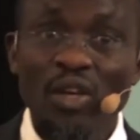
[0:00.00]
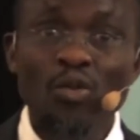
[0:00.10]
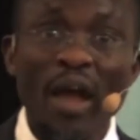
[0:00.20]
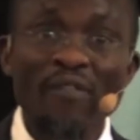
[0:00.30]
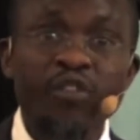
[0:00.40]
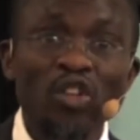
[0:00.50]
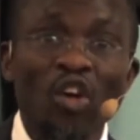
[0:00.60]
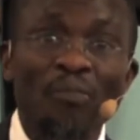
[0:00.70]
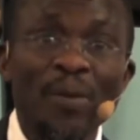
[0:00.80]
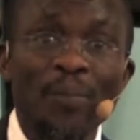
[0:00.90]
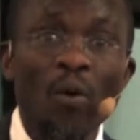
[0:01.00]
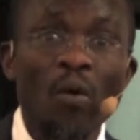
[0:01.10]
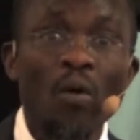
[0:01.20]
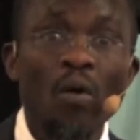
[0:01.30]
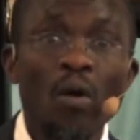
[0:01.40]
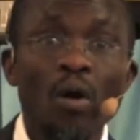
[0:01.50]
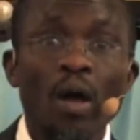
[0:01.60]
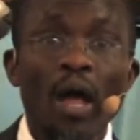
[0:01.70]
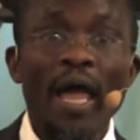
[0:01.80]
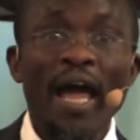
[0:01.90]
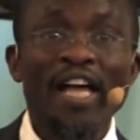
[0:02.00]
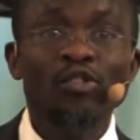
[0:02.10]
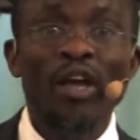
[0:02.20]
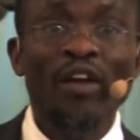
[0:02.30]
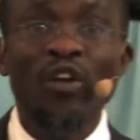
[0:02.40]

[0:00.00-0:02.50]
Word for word: you are in front of people. Uh, as you are in